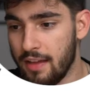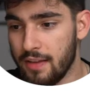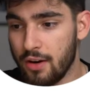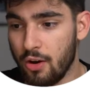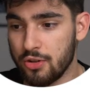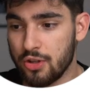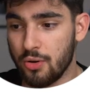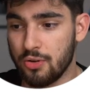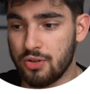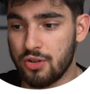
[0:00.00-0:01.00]
And then
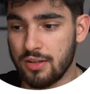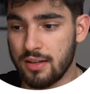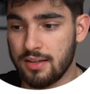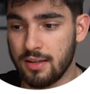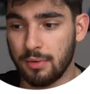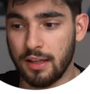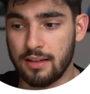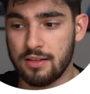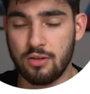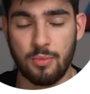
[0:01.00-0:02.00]
also just some
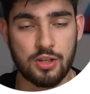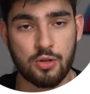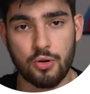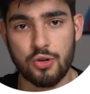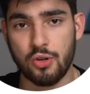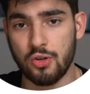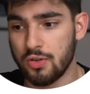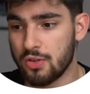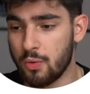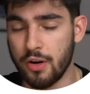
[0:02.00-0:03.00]
links to my
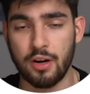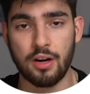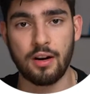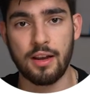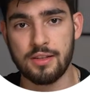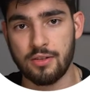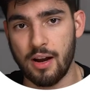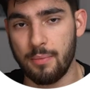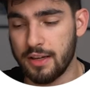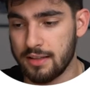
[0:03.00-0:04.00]
socials, Twitter,
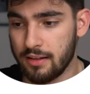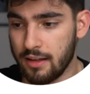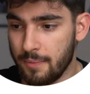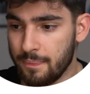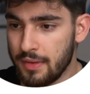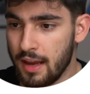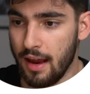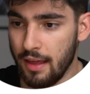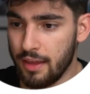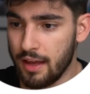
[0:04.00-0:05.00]
Instagram, things like that.
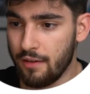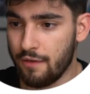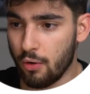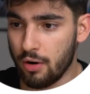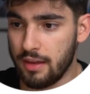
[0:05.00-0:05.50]
And then for